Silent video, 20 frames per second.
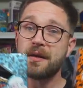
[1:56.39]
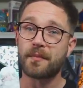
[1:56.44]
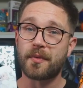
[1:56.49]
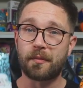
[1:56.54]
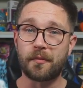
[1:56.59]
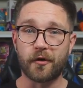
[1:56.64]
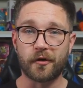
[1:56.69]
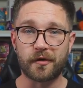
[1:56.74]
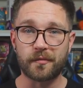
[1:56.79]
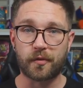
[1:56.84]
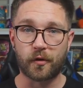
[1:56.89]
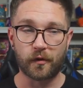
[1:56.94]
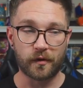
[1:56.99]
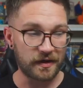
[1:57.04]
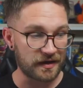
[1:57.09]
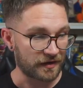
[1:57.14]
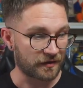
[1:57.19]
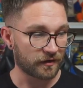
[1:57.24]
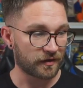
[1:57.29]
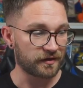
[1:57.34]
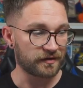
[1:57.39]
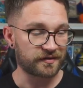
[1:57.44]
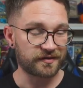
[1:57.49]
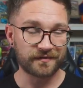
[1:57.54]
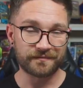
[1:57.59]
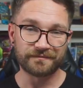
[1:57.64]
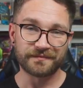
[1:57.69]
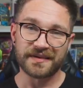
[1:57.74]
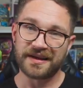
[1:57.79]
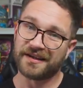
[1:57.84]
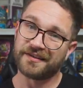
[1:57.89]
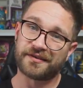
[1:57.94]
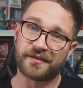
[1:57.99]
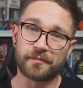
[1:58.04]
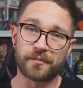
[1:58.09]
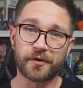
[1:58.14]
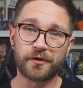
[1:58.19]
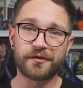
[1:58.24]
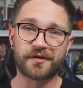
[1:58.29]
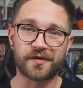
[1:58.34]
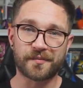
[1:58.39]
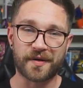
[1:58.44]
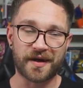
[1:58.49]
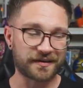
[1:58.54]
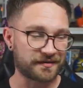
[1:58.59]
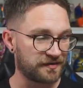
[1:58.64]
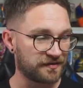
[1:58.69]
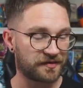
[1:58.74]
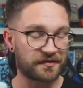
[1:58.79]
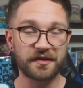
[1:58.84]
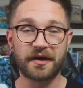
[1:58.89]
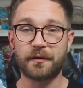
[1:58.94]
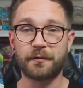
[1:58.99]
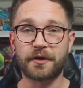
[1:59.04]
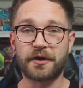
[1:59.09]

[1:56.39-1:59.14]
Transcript: But more importantly, guys, it's the booster packs inside.